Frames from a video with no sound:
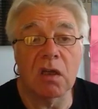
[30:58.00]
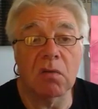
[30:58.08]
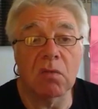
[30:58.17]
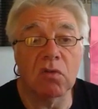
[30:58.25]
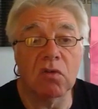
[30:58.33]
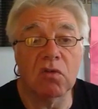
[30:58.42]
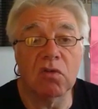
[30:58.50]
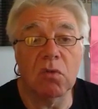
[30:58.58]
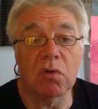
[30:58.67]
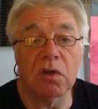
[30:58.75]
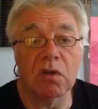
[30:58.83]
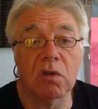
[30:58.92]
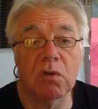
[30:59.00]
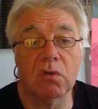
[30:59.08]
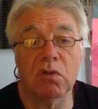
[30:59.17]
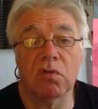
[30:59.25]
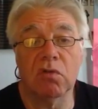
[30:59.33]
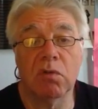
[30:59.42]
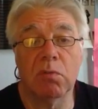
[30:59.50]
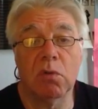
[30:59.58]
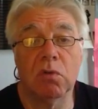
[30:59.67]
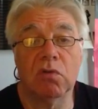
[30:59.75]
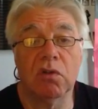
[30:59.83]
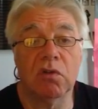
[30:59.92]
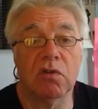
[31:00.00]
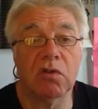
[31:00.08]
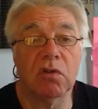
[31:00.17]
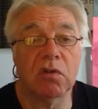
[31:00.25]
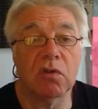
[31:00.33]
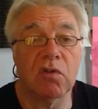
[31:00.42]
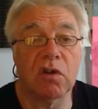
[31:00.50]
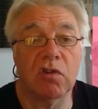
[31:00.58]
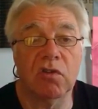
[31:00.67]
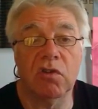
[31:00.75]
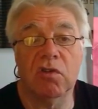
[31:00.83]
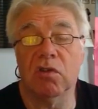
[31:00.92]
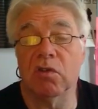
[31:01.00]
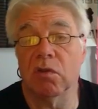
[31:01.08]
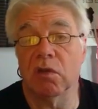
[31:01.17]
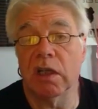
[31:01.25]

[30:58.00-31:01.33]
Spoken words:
was talking at the launch of a report into the transition to an